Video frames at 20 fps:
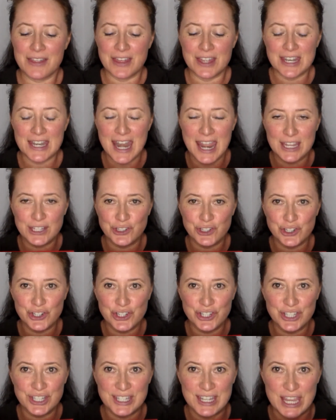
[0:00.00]
the
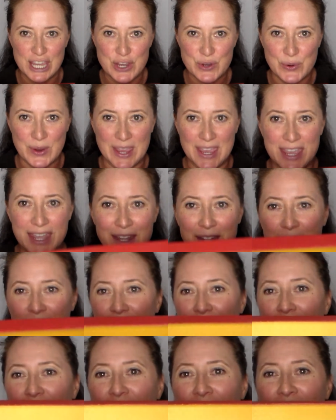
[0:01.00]
Nature's Secret
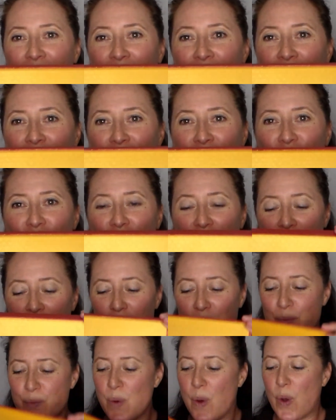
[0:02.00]

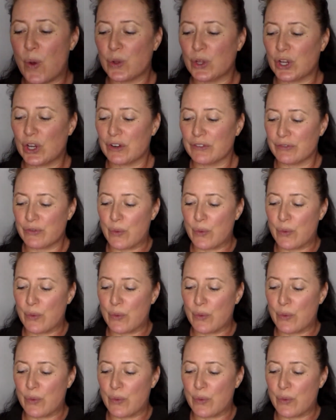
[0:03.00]
Jade Roller